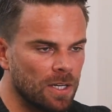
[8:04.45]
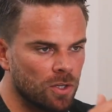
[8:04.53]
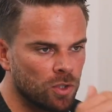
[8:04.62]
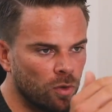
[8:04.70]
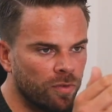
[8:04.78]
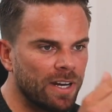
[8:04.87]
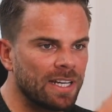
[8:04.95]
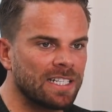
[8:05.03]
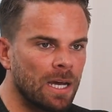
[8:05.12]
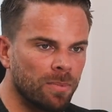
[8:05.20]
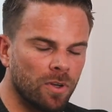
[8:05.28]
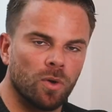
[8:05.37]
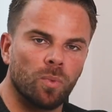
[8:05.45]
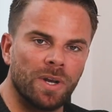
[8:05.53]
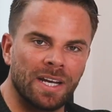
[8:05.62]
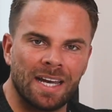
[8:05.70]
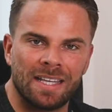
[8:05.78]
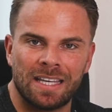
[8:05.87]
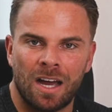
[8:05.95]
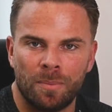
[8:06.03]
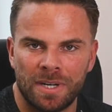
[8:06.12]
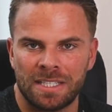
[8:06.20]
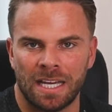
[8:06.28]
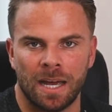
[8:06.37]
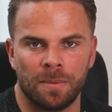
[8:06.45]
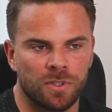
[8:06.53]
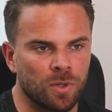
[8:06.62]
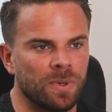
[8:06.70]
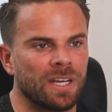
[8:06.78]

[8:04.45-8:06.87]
So for example, on a weekend, how many times do